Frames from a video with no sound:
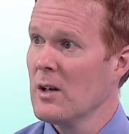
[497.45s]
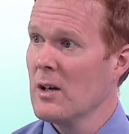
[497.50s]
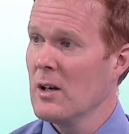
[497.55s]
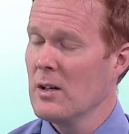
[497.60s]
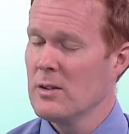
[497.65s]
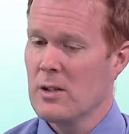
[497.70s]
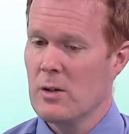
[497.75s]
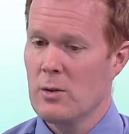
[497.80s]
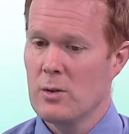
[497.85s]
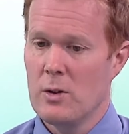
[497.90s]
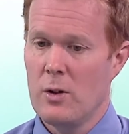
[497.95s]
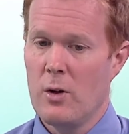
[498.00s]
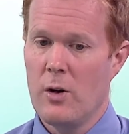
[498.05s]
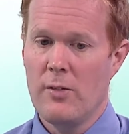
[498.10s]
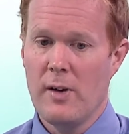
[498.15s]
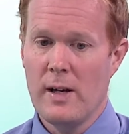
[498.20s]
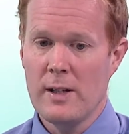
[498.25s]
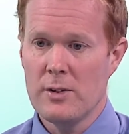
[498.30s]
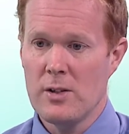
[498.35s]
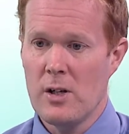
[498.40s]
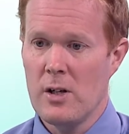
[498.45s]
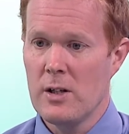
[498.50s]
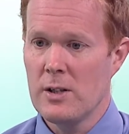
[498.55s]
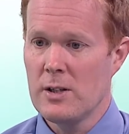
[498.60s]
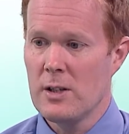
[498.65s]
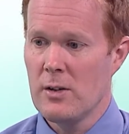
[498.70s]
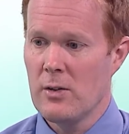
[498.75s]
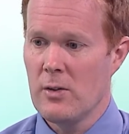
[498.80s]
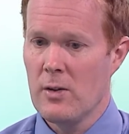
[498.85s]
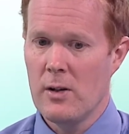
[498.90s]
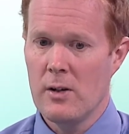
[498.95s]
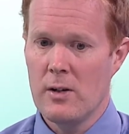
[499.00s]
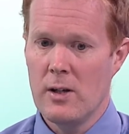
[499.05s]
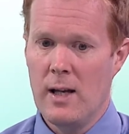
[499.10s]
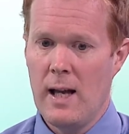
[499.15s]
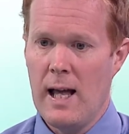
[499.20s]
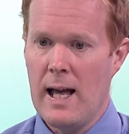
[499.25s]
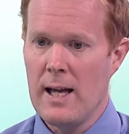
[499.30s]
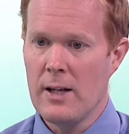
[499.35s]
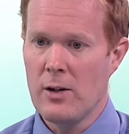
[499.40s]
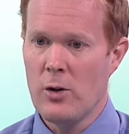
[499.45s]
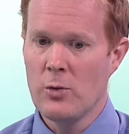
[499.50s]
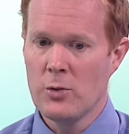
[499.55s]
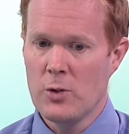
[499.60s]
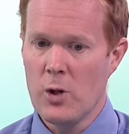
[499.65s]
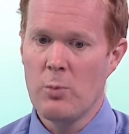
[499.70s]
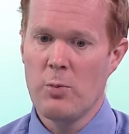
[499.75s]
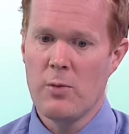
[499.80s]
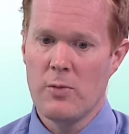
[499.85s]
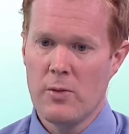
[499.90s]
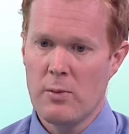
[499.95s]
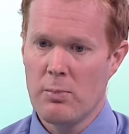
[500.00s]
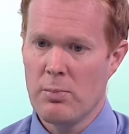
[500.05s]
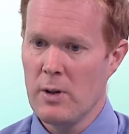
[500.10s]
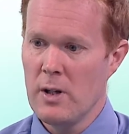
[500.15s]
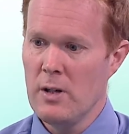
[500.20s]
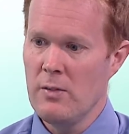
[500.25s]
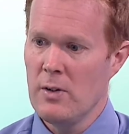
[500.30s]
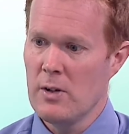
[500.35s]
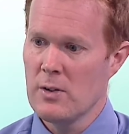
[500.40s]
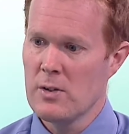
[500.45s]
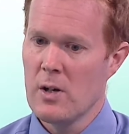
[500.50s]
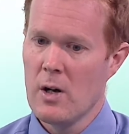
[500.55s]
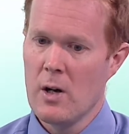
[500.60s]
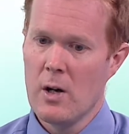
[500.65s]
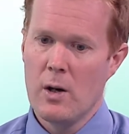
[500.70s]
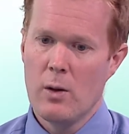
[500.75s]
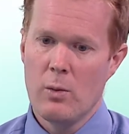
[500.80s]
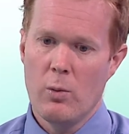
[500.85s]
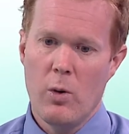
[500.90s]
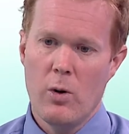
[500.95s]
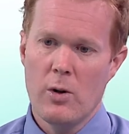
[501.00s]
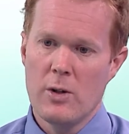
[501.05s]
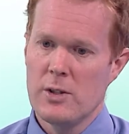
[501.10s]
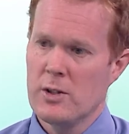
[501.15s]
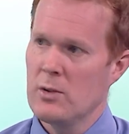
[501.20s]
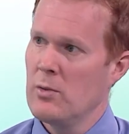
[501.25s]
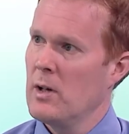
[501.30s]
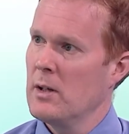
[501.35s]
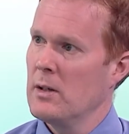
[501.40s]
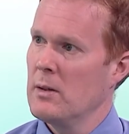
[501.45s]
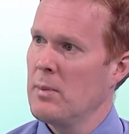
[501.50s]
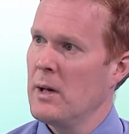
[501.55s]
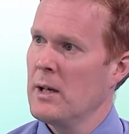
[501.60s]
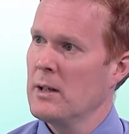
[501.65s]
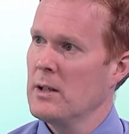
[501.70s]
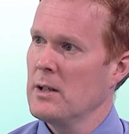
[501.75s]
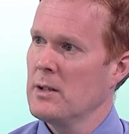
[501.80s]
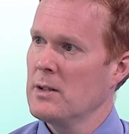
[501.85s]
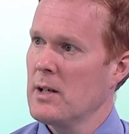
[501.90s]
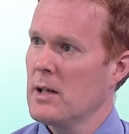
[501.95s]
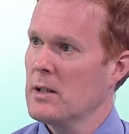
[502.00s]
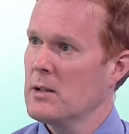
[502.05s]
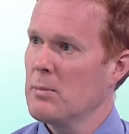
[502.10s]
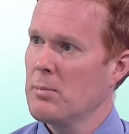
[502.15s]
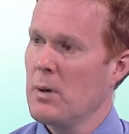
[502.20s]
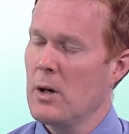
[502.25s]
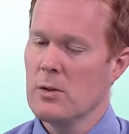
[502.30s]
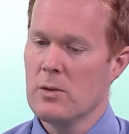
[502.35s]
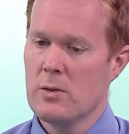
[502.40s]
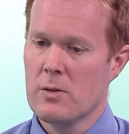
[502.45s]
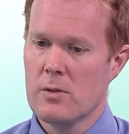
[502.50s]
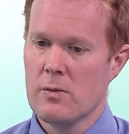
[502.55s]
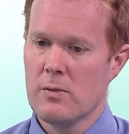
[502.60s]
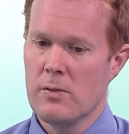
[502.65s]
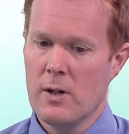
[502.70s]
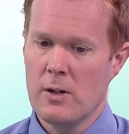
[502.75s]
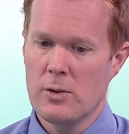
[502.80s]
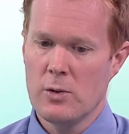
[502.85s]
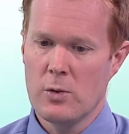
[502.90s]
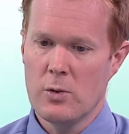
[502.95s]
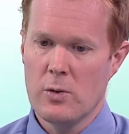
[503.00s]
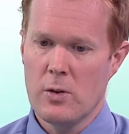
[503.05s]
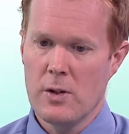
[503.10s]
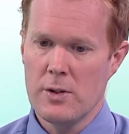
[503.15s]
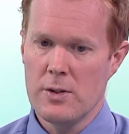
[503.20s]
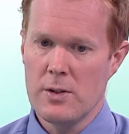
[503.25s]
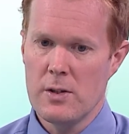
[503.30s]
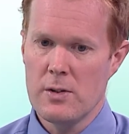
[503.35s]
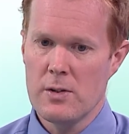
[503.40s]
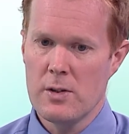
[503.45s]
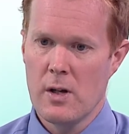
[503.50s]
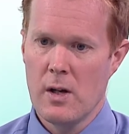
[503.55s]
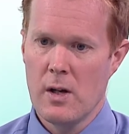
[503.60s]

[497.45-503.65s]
So there was a lot of anxiety layered on top of the previous worries around the banking sector post-financial crisis.